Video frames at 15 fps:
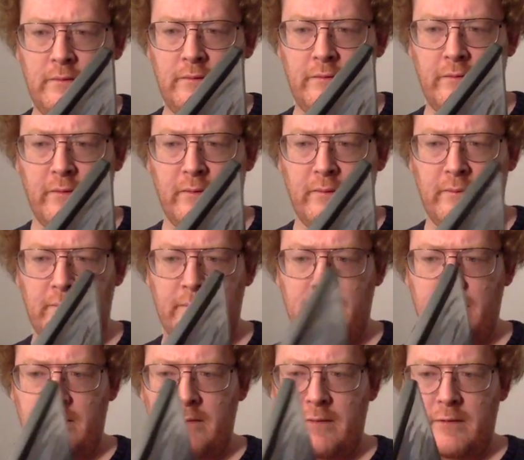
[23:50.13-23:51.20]
so,
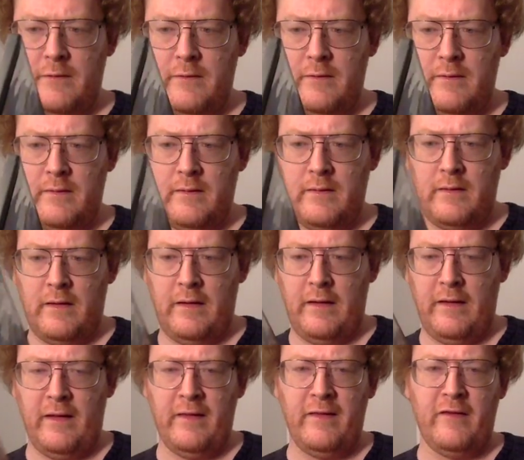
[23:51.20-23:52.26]

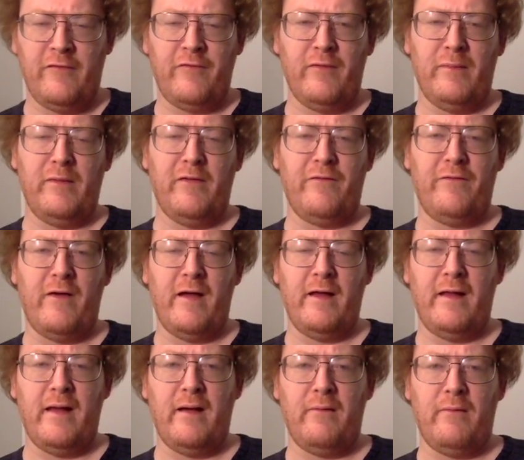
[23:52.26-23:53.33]
in, in, this film, you'll
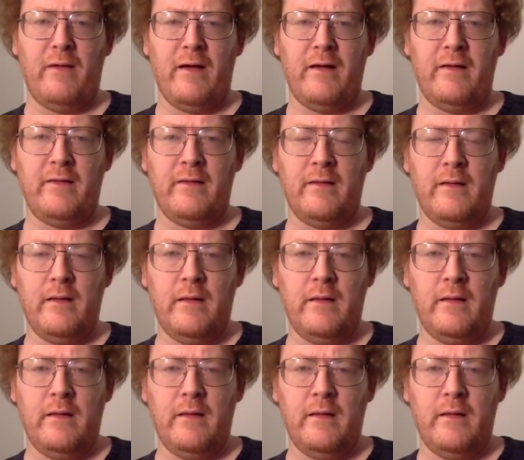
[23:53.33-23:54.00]
find out why